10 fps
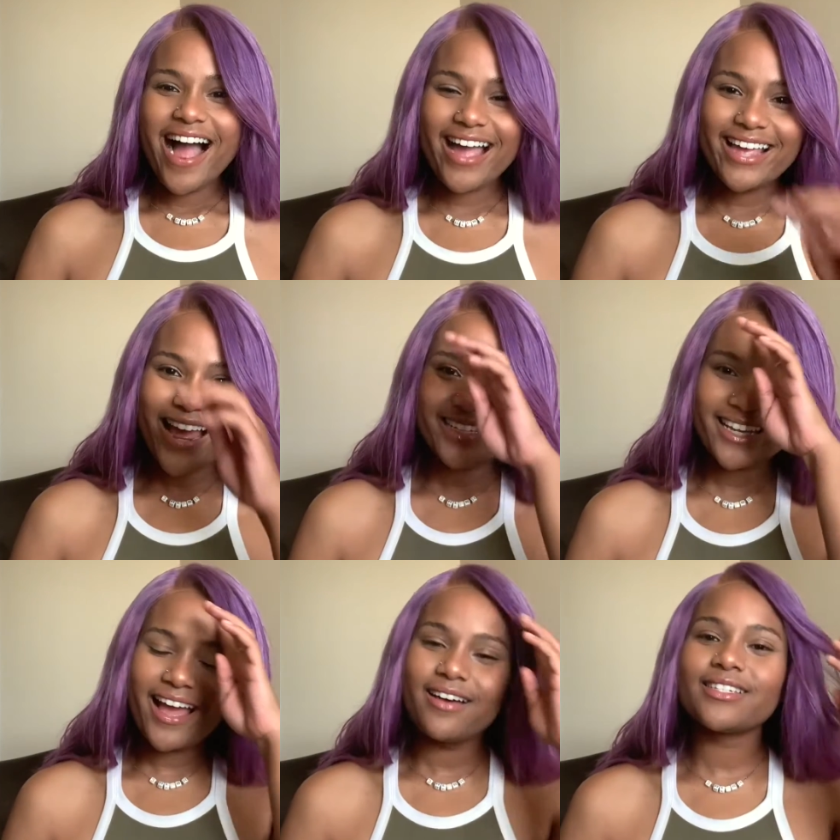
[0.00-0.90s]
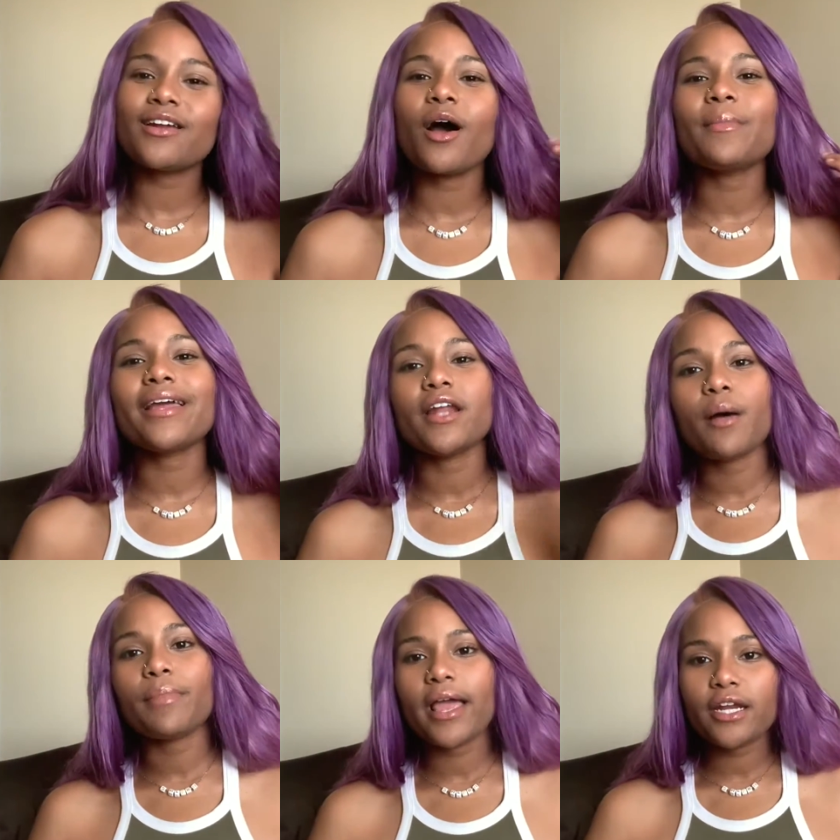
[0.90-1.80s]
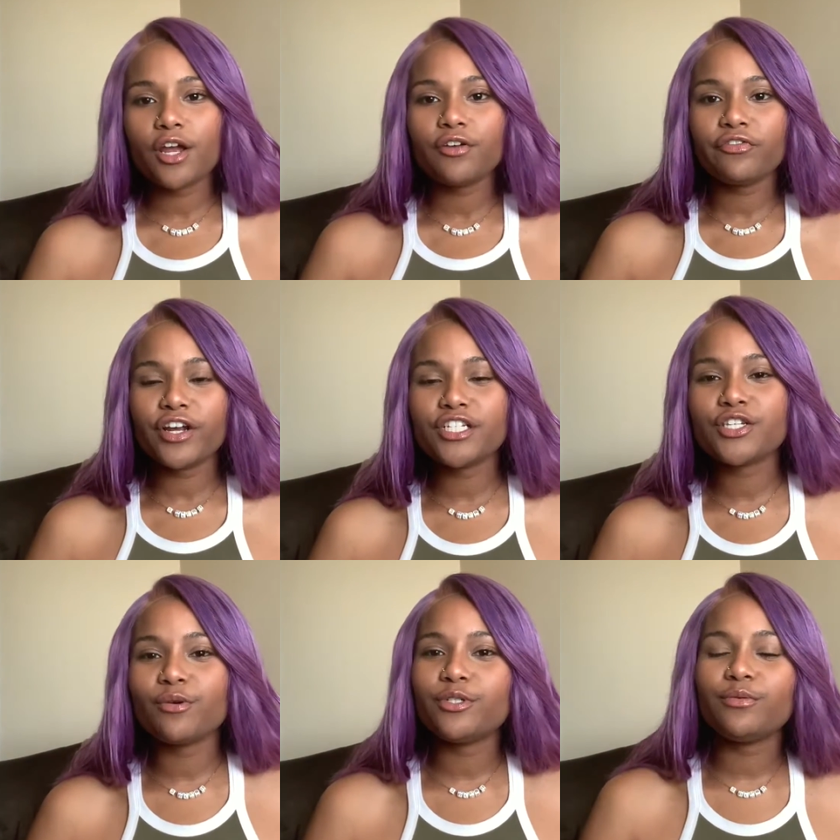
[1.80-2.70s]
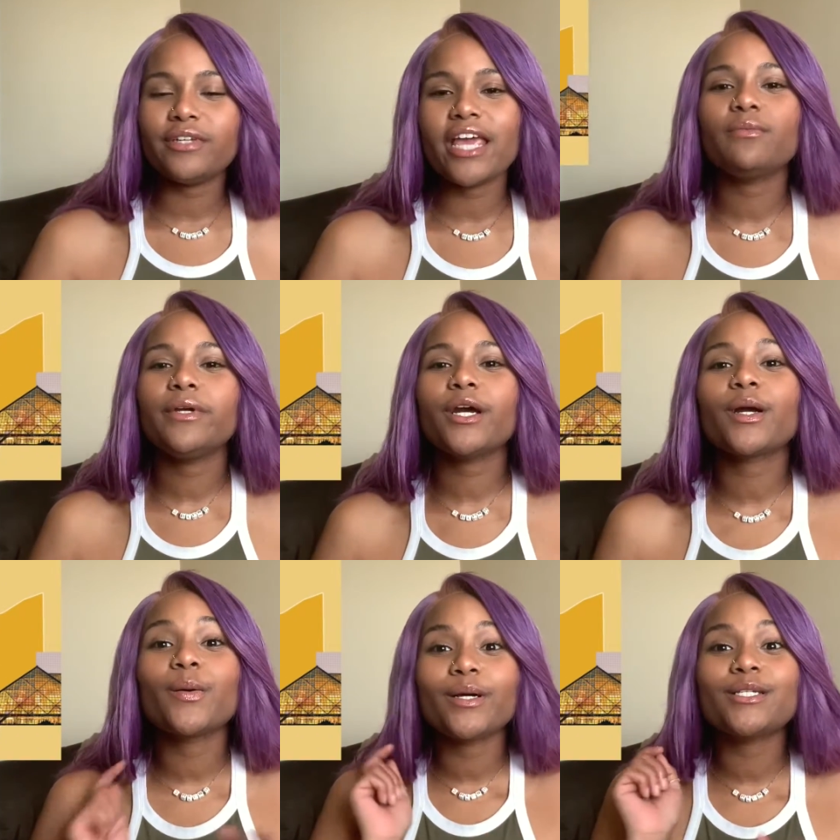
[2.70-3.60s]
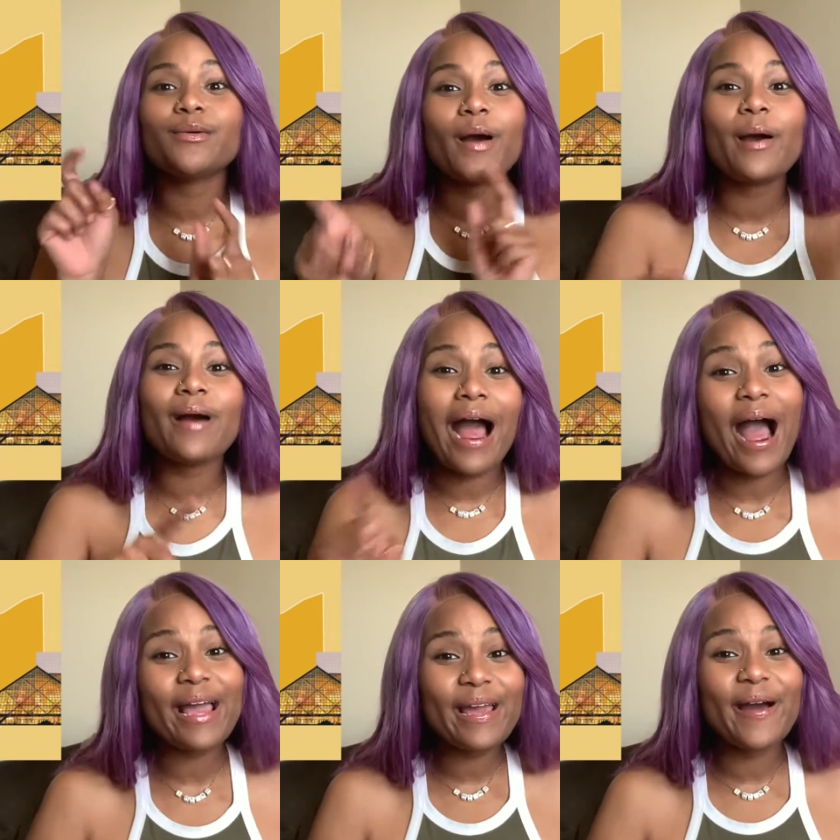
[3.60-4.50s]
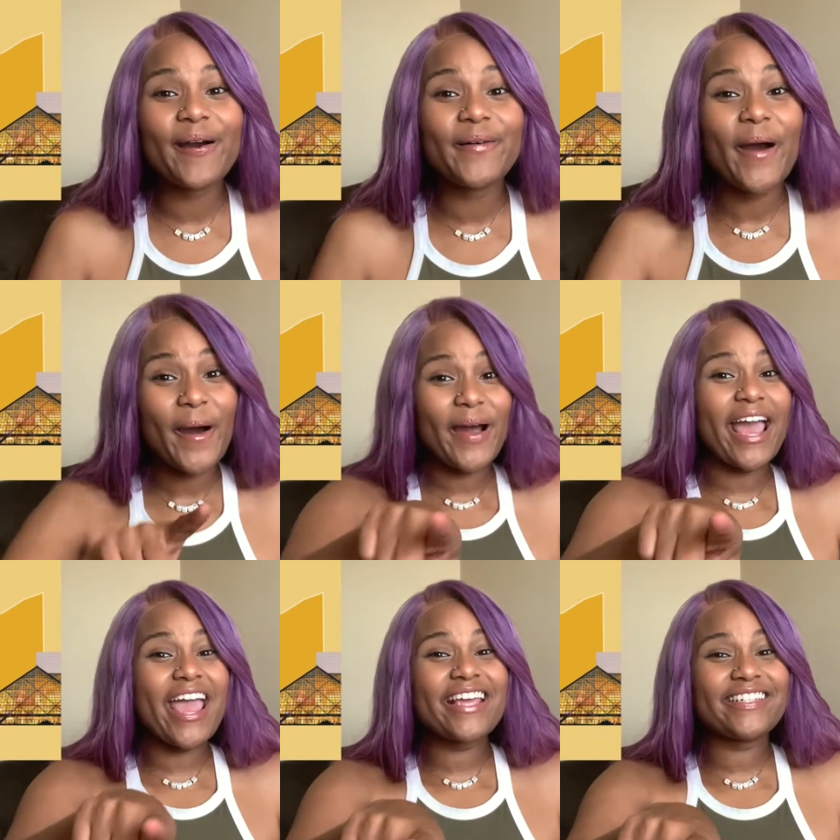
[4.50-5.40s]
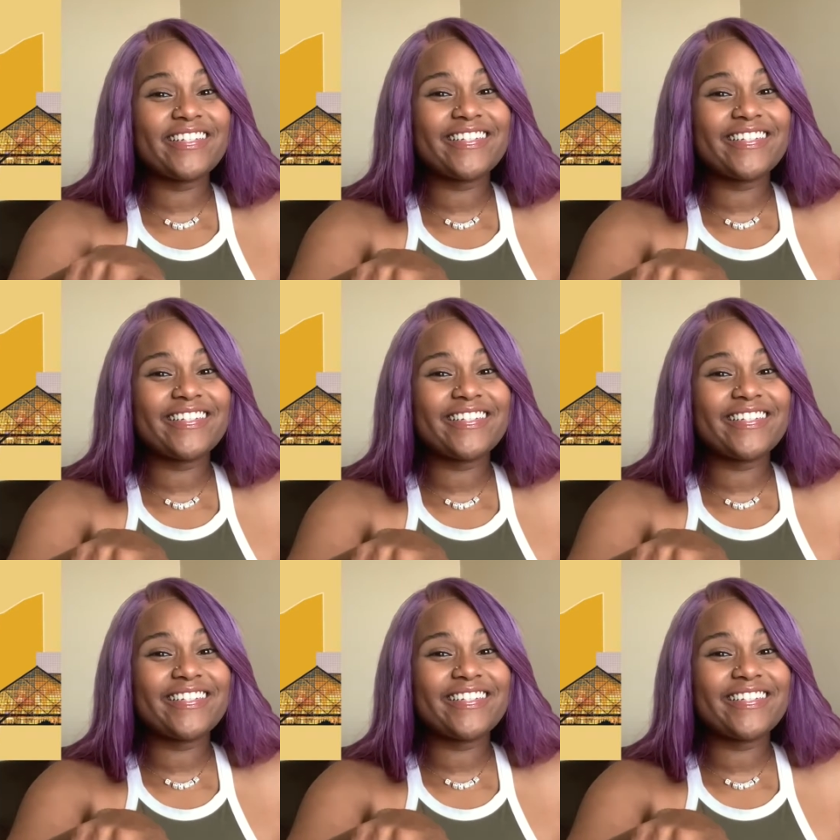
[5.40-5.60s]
guys and gals and all my non-binary friends. So today we are going to Ohio. OH!